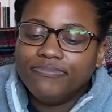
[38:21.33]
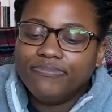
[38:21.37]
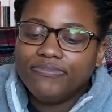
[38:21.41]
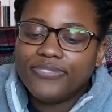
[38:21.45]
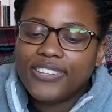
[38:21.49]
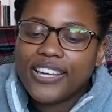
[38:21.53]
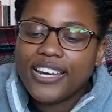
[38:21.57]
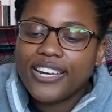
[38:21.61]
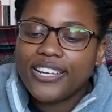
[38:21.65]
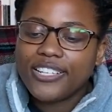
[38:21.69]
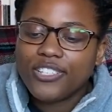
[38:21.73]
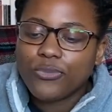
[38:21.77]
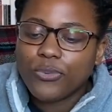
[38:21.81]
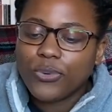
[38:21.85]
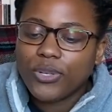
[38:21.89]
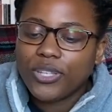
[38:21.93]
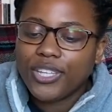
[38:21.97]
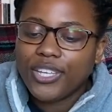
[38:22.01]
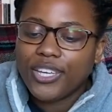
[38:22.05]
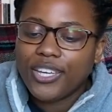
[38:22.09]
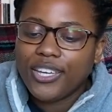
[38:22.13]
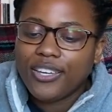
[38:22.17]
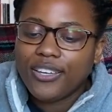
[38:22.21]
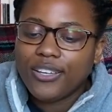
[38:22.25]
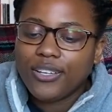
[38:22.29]
And it's
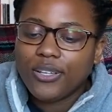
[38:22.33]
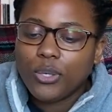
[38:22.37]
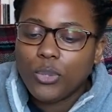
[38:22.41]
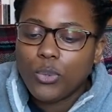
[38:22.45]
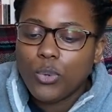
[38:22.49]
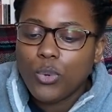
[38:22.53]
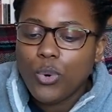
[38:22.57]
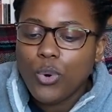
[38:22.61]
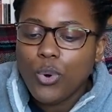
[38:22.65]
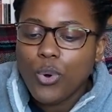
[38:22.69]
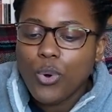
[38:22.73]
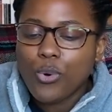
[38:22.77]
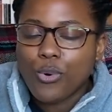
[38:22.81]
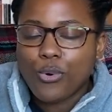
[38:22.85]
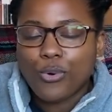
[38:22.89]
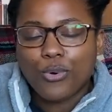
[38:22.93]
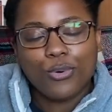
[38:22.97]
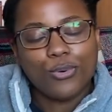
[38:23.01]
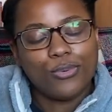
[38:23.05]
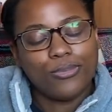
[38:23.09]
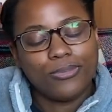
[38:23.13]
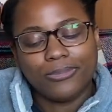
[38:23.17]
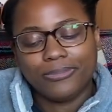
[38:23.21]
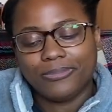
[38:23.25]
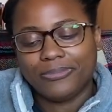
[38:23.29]
really, whoo,
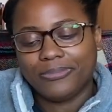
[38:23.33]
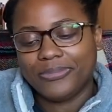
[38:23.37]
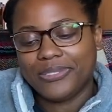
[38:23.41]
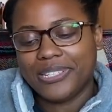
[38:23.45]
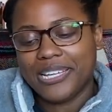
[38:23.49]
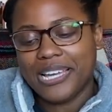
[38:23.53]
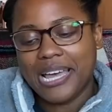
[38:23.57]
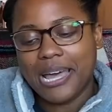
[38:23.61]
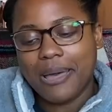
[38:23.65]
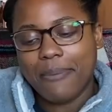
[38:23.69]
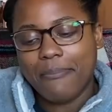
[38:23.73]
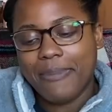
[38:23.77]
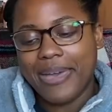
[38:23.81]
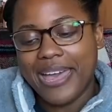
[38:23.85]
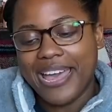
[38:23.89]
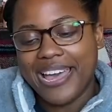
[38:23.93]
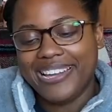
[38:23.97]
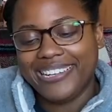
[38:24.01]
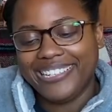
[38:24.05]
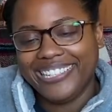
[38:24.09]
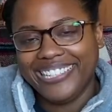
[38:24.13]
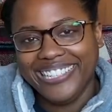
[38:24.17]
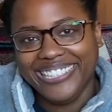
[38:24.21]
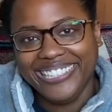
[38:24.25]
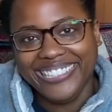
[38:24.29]
I'm
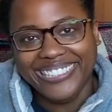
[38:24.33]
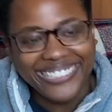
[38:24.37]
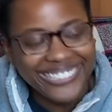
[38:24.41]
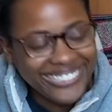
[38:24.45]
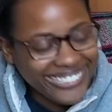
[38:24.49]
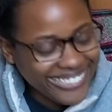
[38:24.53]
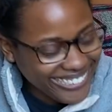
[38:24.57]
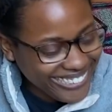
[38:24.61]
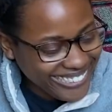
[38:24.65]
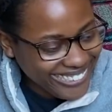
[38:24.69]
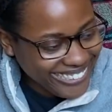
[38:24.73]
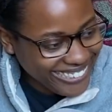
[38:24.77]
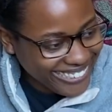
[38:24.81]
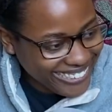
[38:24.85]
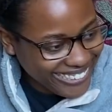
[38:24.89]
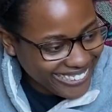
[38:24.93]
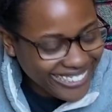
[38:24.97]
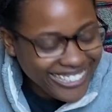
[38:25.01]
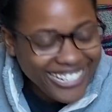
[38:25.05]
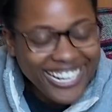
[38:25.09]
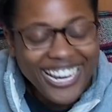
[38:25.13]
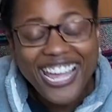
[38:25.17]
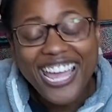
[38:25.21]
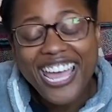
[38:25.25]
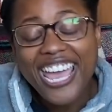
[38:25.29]
mad.
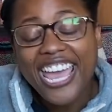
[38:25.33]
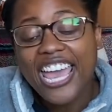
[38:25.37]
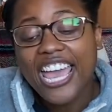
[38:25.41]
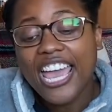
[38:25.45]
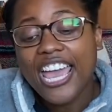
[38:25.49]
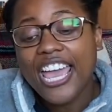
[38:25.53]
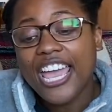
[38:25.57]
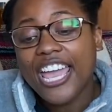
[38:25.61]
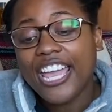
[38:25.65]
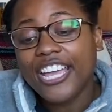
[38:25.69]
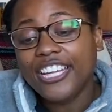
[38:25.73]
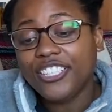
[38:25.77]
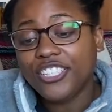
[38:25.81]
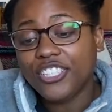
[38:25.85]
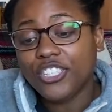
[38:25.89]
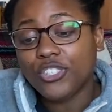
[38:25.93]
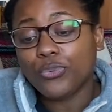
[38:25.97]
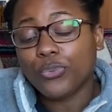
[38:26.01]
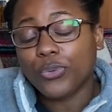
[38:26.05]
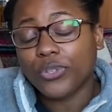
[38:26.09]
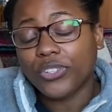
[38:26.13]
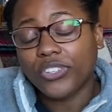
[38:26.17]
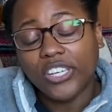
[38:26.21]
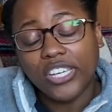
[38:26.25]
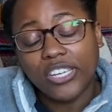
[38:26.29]
It's just
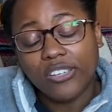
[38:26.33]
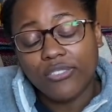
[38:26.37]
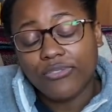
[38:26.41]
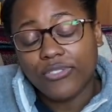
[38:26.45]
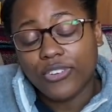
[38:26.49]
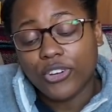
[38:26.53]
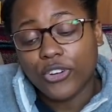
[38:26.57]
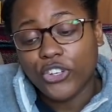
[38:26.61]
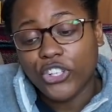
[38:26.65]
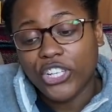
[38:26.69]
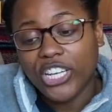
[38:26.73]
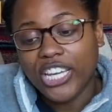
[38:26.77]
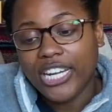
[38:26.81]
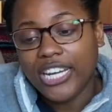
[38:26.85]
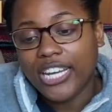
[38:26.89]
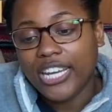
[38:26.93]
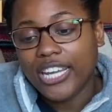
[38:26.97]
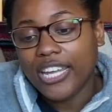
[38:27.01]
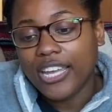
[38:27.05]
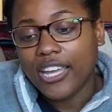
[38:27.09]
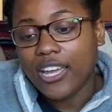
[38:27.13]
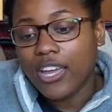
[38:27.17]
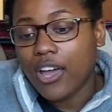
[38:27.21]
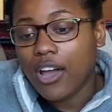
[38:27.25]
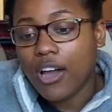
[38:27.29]
really
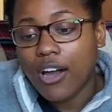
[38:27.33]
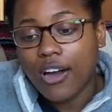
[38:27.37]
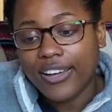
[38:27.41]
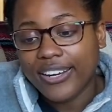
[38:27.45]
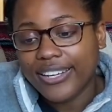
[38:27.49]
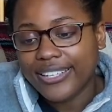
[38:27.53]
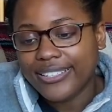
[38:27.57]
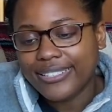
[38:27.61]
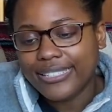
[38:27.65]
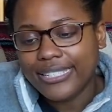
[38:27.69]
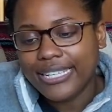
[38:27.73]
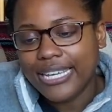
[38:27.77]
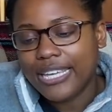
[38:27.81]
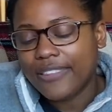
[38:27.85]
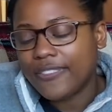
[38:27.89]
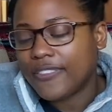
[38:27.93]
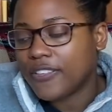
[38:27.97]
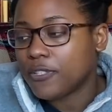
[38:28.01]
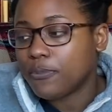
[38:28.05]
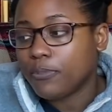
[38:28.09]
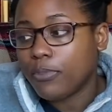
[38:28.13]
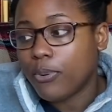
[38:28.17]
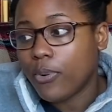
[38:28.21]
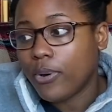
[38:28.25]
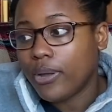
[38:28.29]
infuriating, honestly, at this
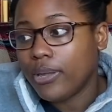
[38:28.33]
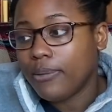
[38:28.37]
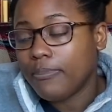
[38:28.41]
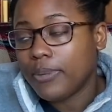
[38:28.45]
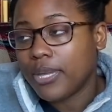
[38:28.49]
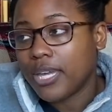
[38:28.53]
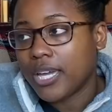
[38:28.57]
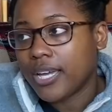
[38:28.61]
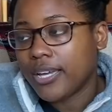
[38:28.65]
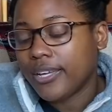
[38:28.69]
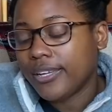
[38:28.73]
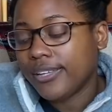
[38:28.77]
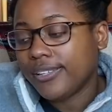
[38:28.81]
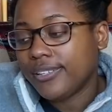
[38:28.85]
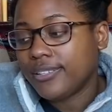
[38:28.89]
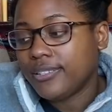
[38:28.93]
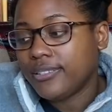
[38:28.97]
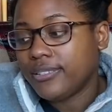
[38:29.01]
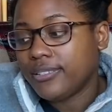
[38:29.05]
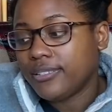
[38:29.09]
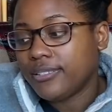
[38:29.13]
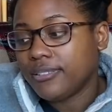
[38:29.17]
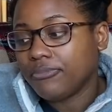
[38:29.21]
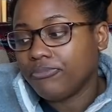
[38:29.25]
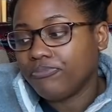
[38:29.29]
point,
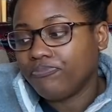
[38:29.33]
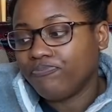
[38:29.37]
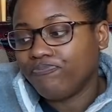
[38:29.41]
because